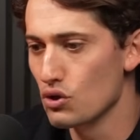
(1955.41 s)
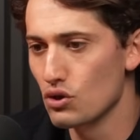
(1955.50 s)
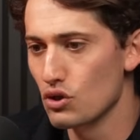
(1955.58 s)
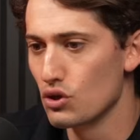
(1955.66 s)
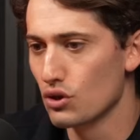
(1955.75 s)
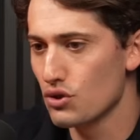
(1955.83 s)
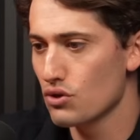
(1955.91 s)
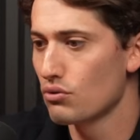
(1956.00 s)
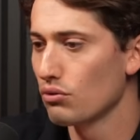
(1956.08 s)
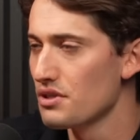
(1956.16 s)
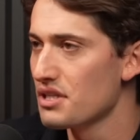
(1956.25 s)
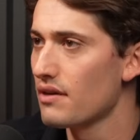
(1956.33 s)
your
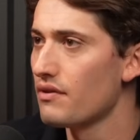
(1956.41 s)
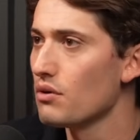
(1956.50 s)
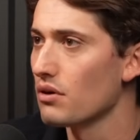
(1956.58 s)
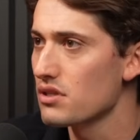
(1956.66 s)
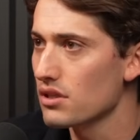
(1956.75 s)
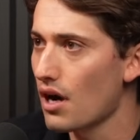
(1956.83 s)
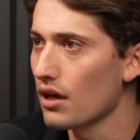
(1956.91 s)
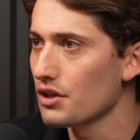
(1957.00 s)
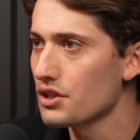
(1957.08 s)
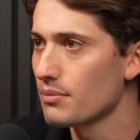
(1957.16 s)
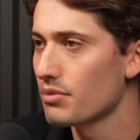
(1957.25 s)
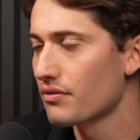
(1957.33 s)
school is giving you a
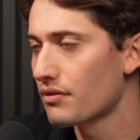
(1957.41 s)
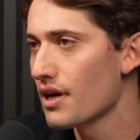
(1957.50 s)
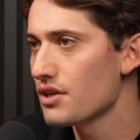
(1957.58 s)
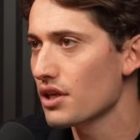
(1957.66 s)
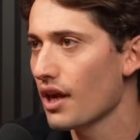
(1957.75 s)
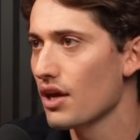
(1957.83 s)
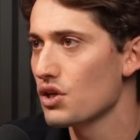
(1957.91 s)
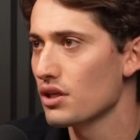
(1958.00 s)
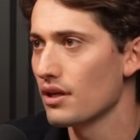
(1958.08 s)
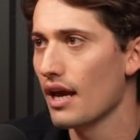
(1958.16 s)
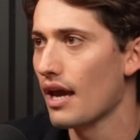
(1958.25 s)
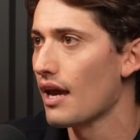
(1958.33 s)
scholarship, a free
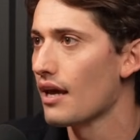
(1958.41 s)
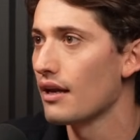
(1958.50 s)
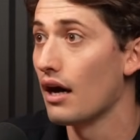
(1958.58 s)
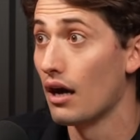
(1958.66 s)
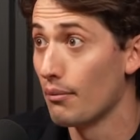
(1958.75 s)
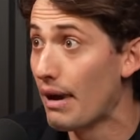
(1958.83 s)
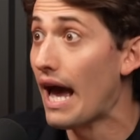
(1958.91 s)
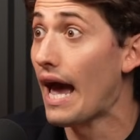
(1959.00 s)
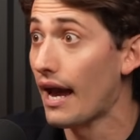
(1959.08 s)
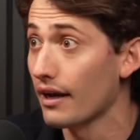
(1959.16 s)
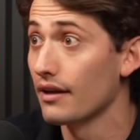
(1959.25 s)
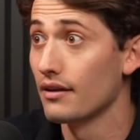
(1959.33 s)
education, and a
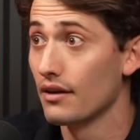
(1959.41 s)
bag.